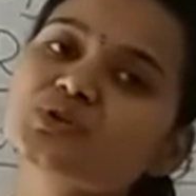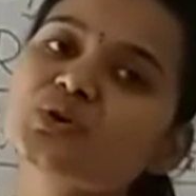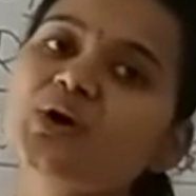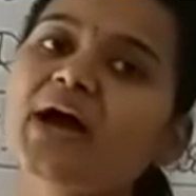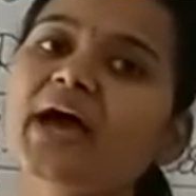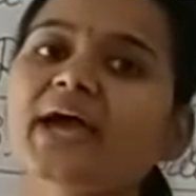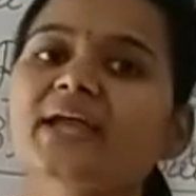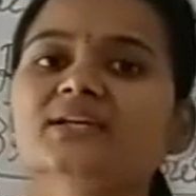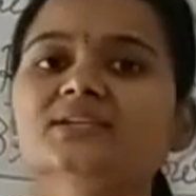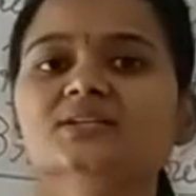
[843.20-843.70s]
to
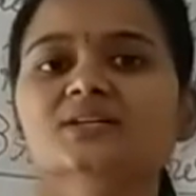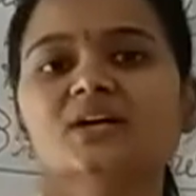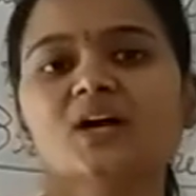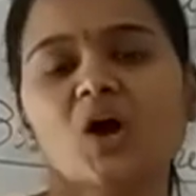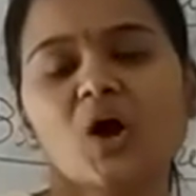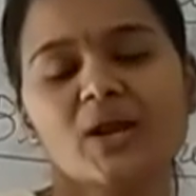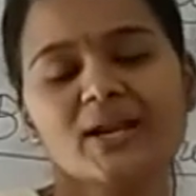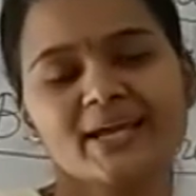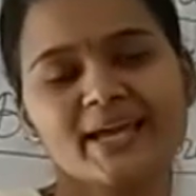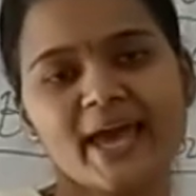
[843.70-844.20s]
another
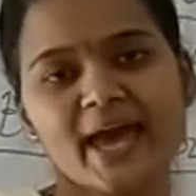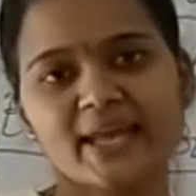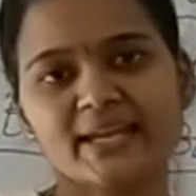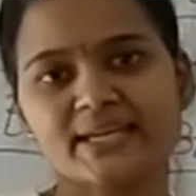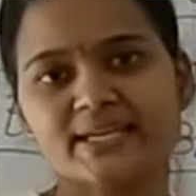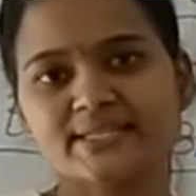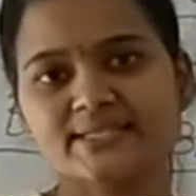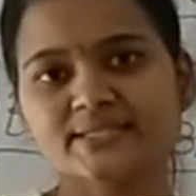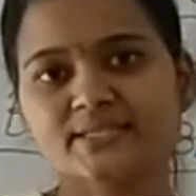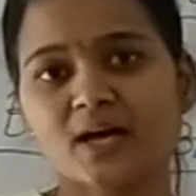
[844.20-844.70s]

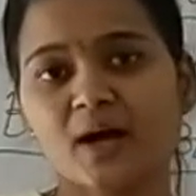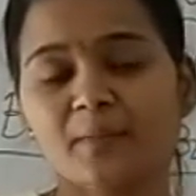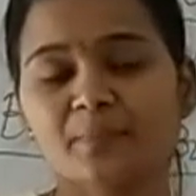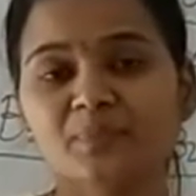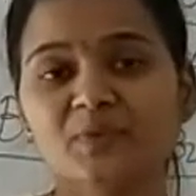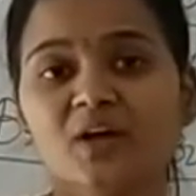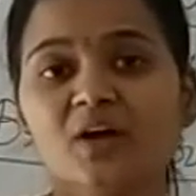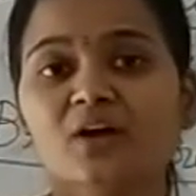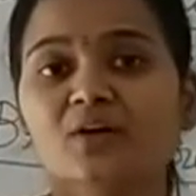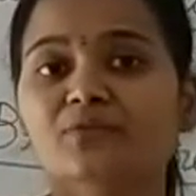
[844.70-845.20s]
organism.
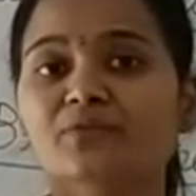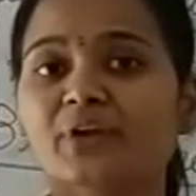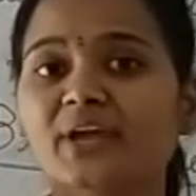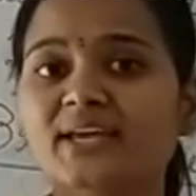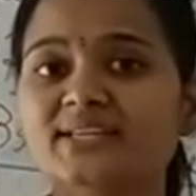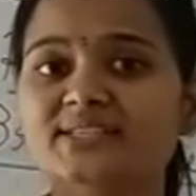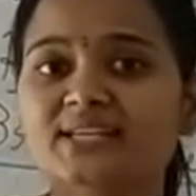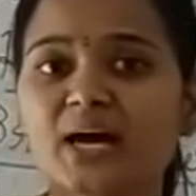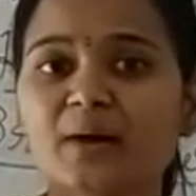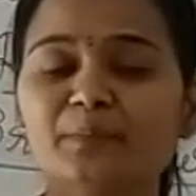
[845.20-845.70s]
For
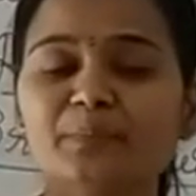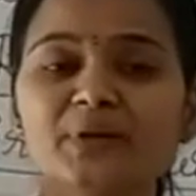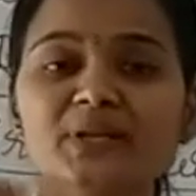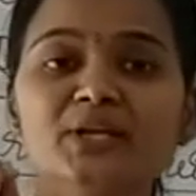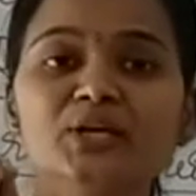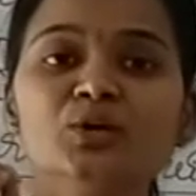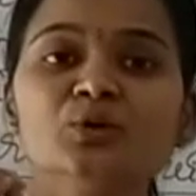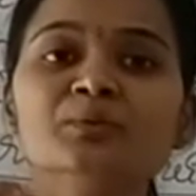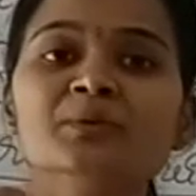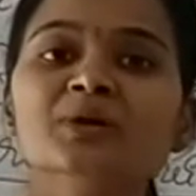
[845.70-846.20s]

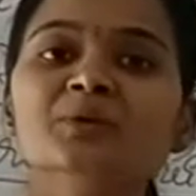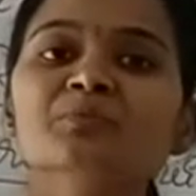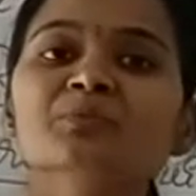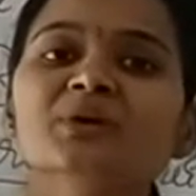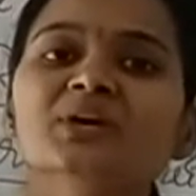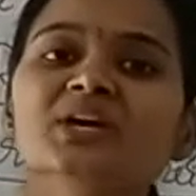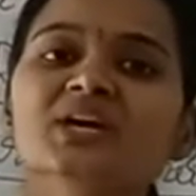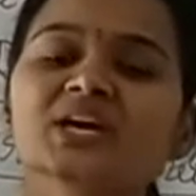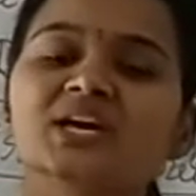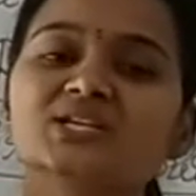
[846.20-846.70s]
example, human
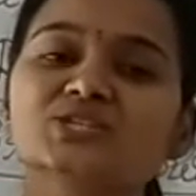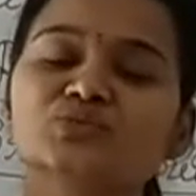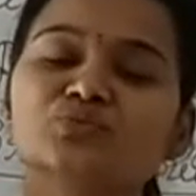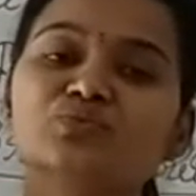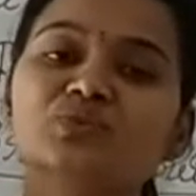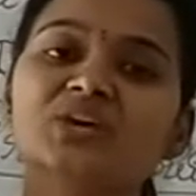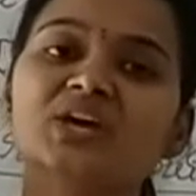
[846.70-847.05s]
beings,